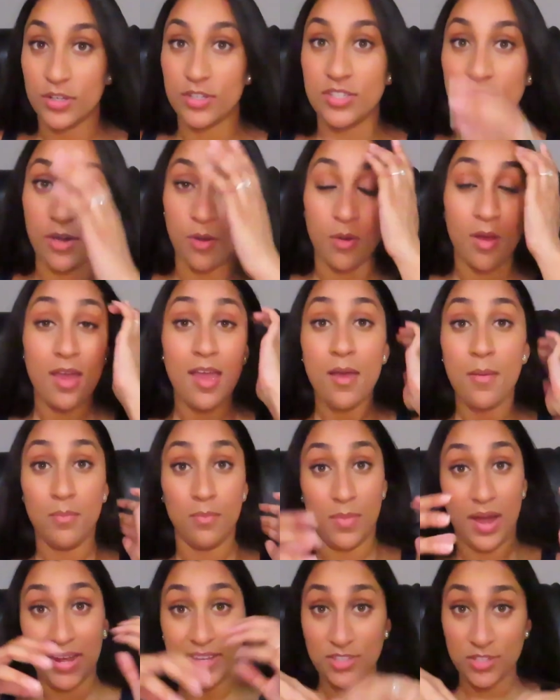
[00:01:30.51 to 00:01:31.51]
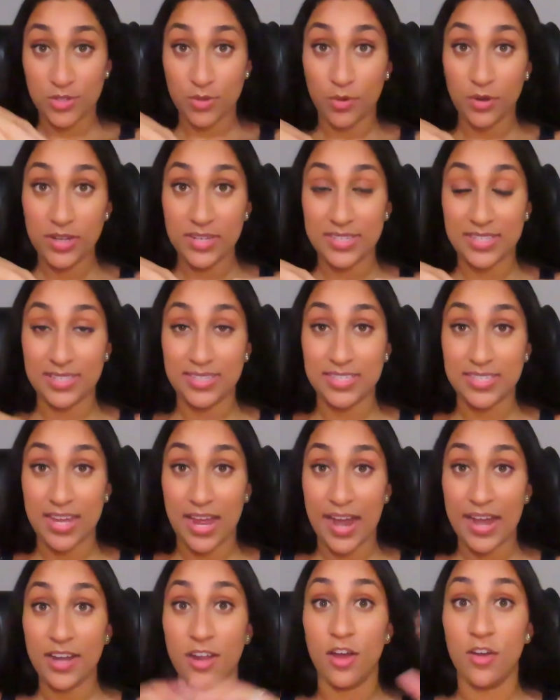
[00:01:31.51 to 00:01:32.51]
So my store is
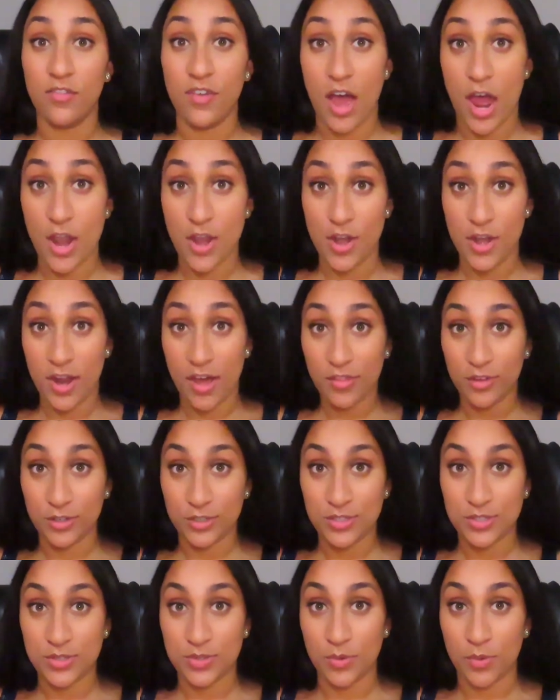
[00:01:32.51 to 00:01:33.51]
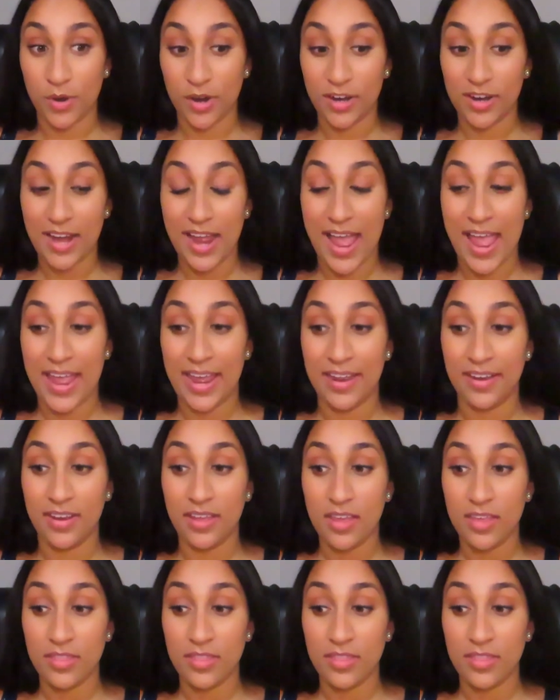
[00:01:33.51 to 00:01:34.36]
inside of another store, and